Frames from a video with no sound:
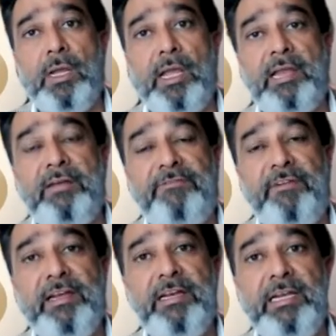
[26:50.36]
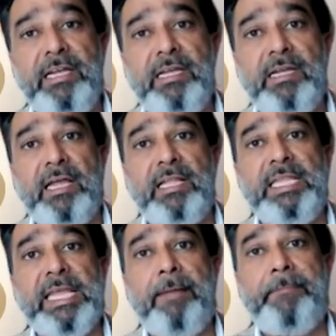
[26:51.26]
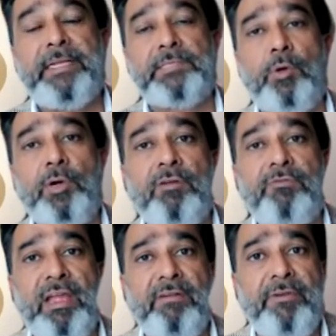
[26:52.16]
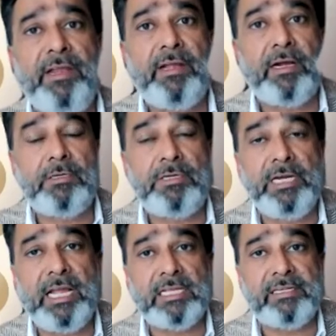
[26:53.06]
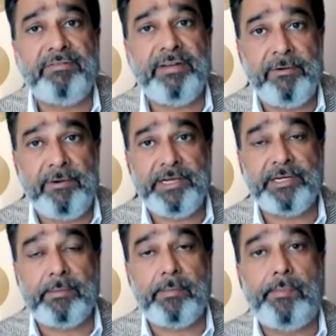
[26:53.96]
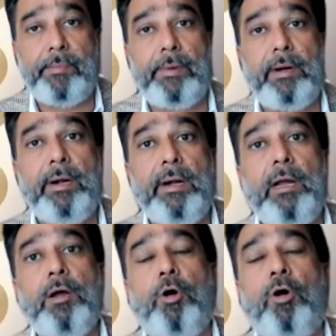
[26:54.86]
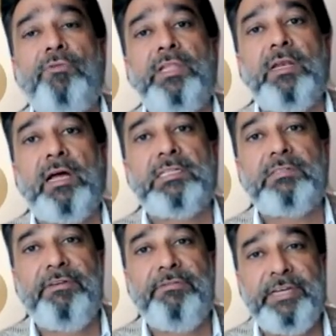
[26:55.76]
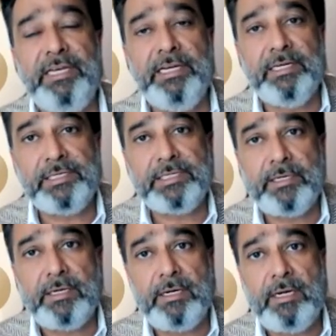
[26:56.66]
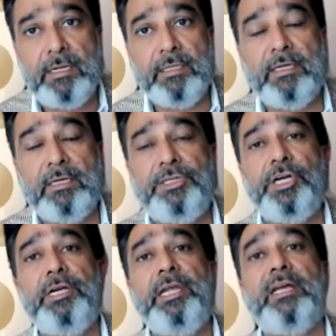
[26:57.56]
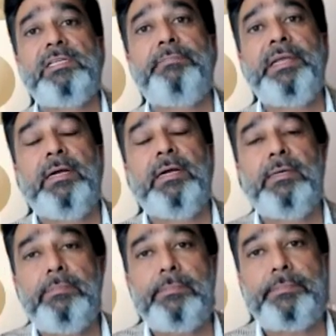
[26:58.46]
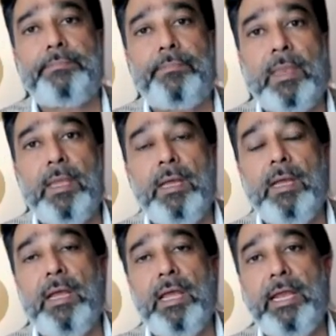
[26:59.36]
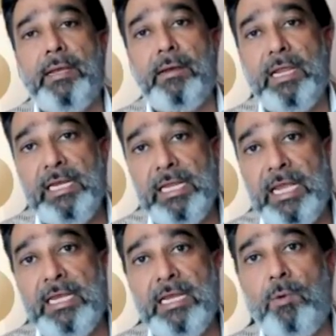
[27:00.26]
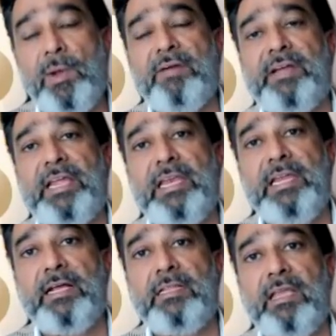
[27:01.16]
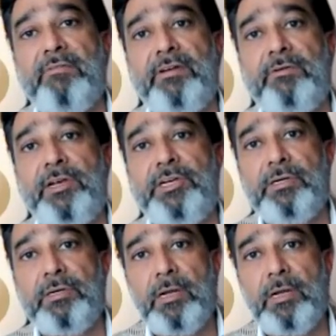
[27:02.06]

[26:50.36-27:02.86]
and finally at the apex body of every country as a federation. Over the last 15 years, the journey has begun. And in Kenya, we have a Kenya Healthcare Federation.